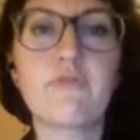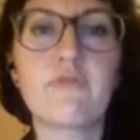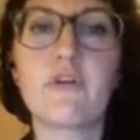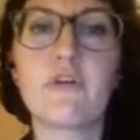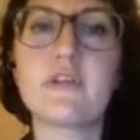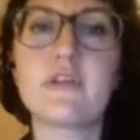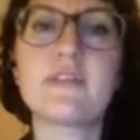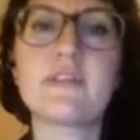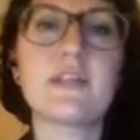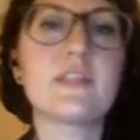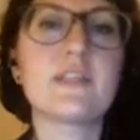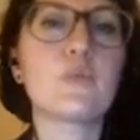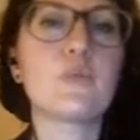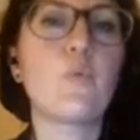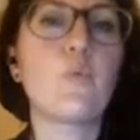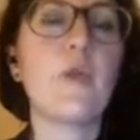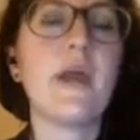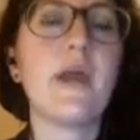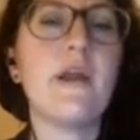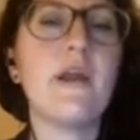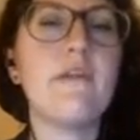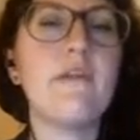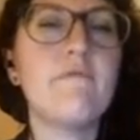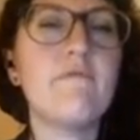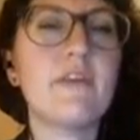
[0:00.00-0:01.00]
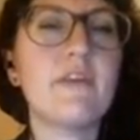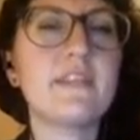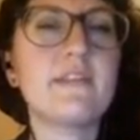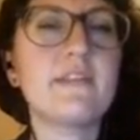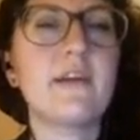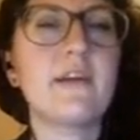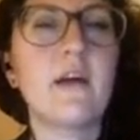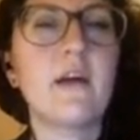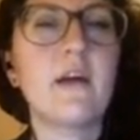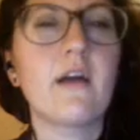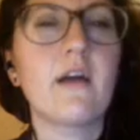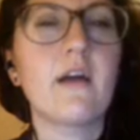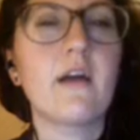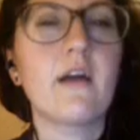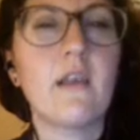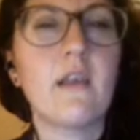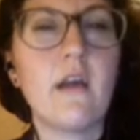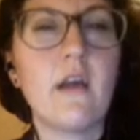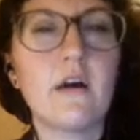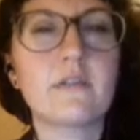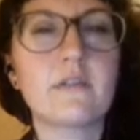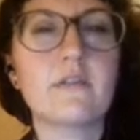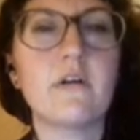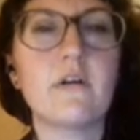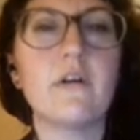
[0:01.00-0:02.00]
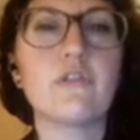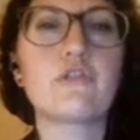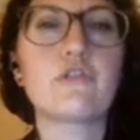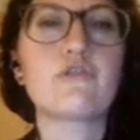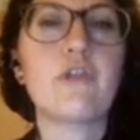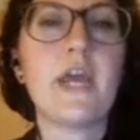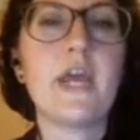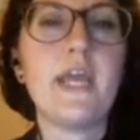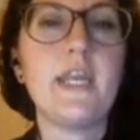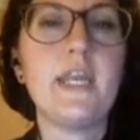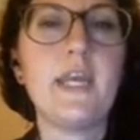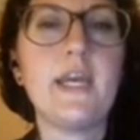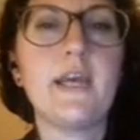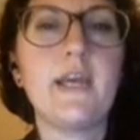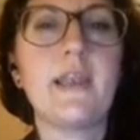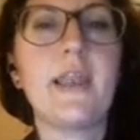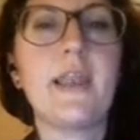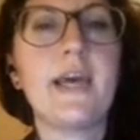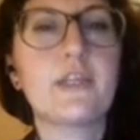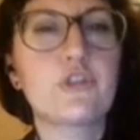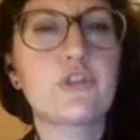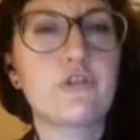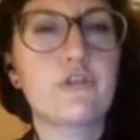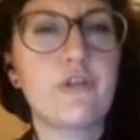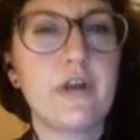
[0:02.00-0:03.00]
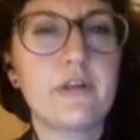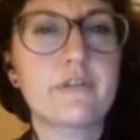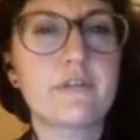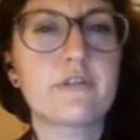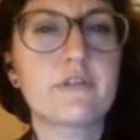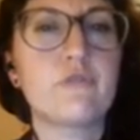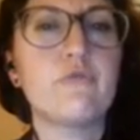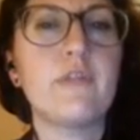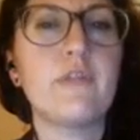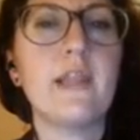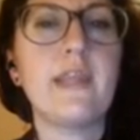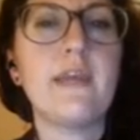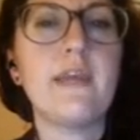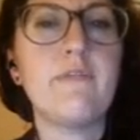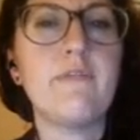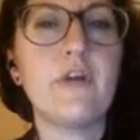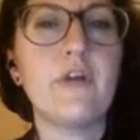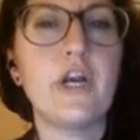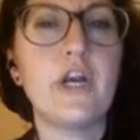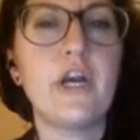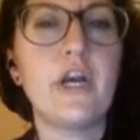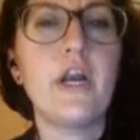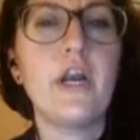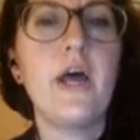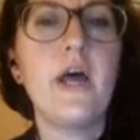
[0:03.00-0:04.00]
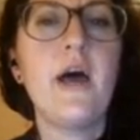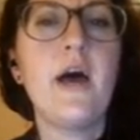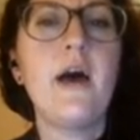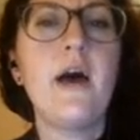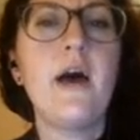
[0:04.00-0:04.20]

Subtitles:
For instance, we are investing a lot on training lecturers to deliver